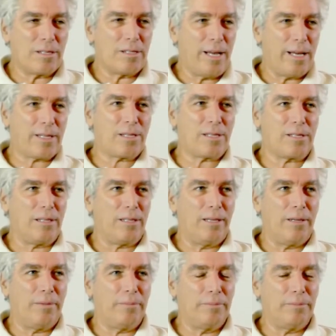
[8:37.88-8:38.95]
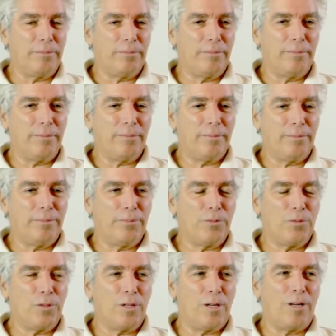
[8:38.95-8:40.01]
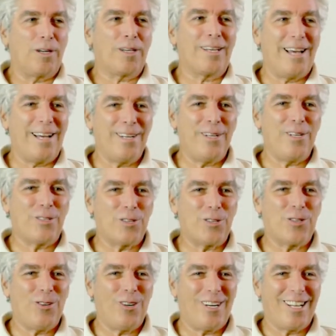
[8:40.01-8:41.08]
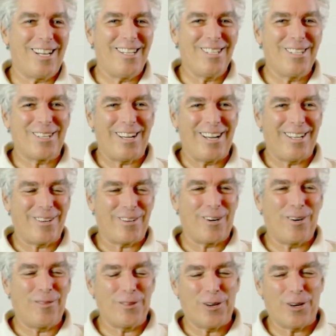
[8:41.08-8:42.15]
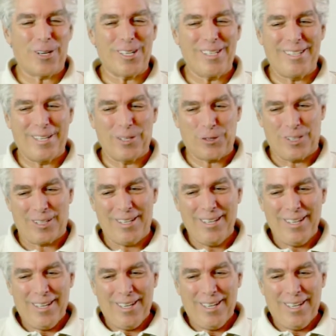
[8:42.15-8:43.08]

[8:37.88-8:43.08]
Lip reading: sex, again, is a strong indicator of your condition.